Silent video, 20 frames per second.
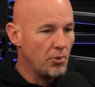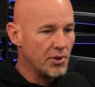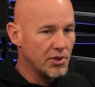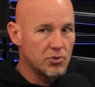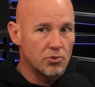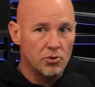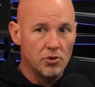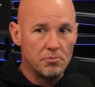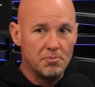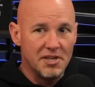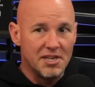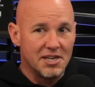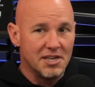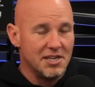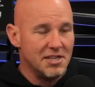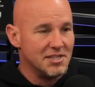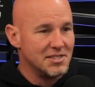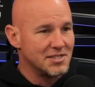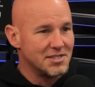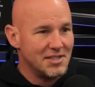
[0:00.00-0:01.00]
going through,
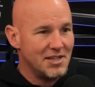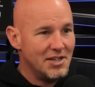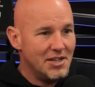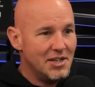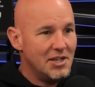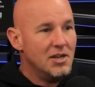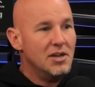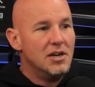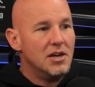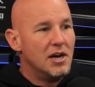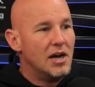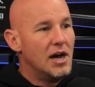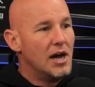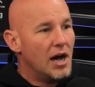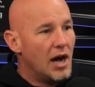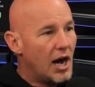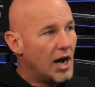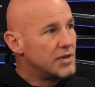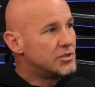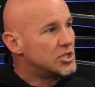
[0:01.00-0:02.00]
because
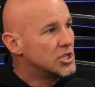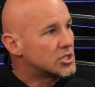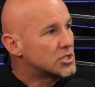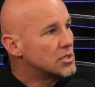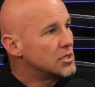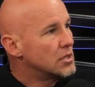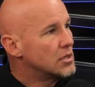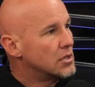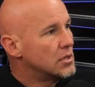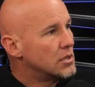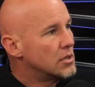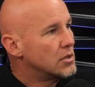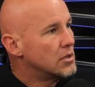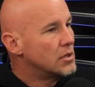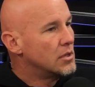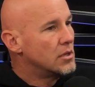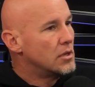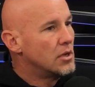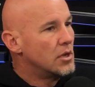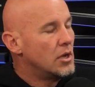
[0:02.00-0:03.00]
I just yeah
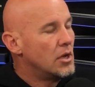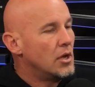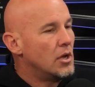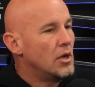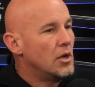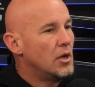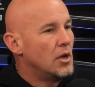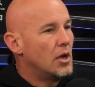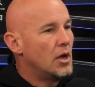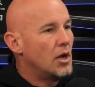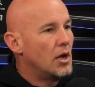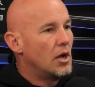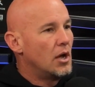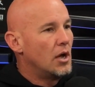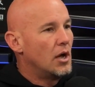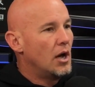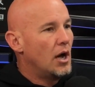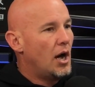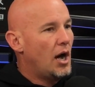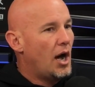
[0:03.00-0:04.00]

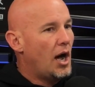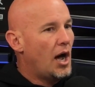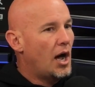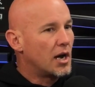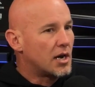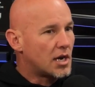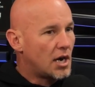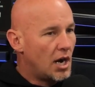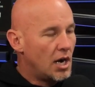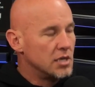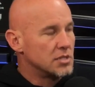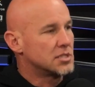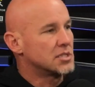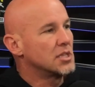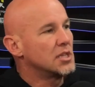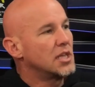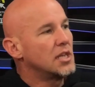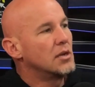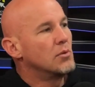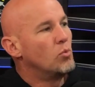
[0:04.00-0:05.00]
I
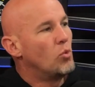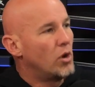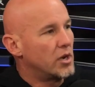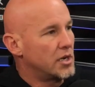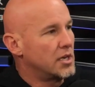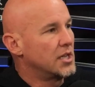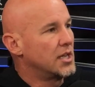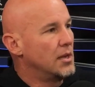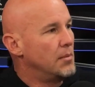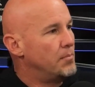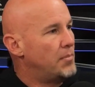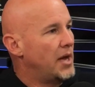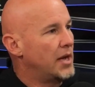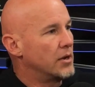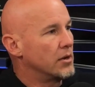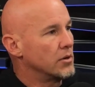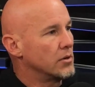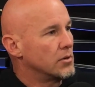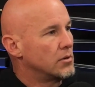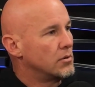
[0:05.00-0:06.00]
constantly am wanting to get
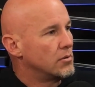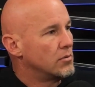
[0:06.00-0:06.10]
better.